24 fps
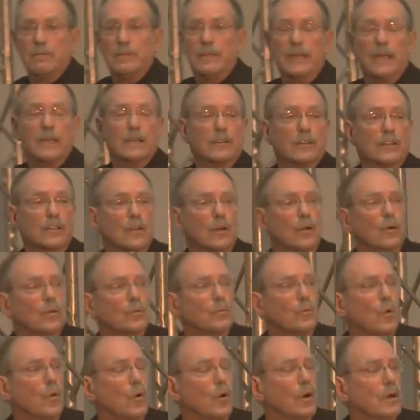The end of the
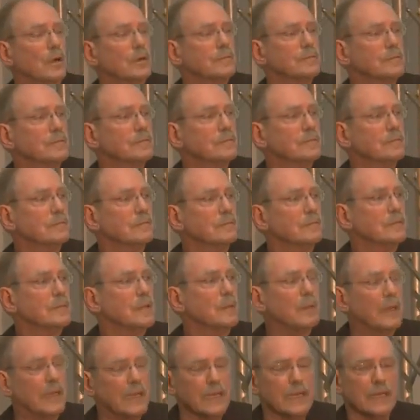Cold War,
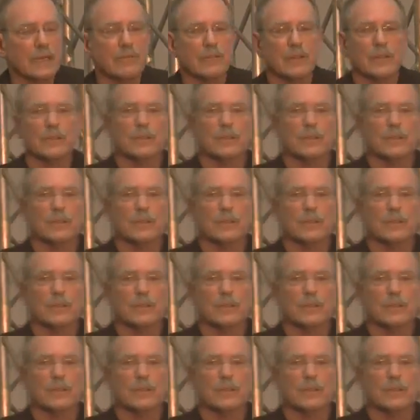the beginning of